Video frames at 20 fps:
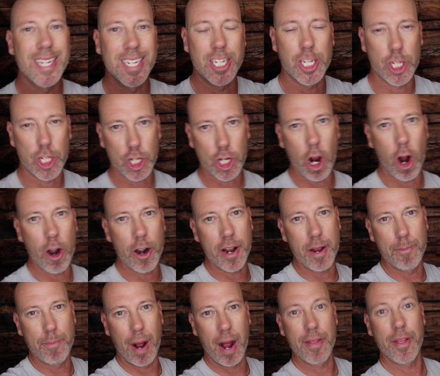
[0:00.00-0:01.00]

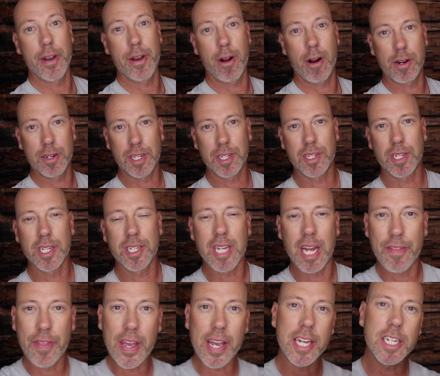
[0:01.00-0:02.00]
discarded by the narcissist,
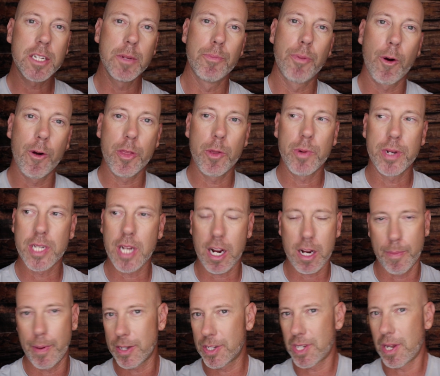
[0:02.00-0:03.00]
I think it's important that we
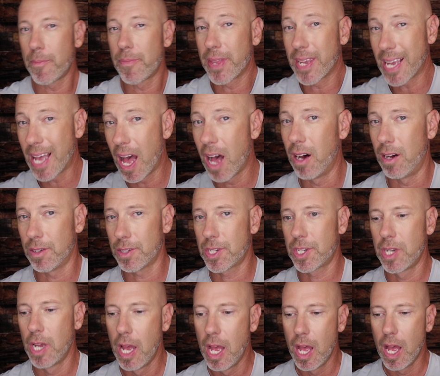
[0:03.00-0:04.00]
talk about something
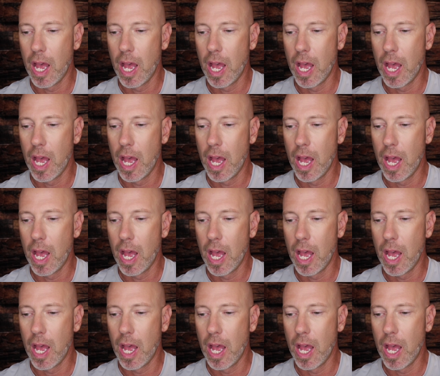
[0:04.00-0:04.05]
else.